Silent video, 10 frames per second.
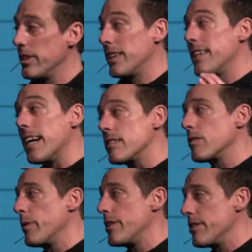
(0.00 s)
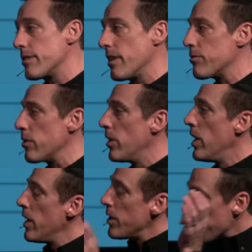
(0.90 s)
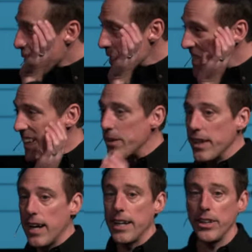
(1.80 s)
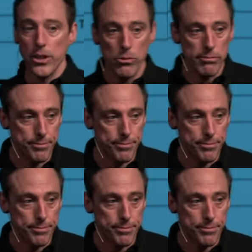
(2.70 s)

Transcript: And that's the way Jesus loves. So the first thing you got to do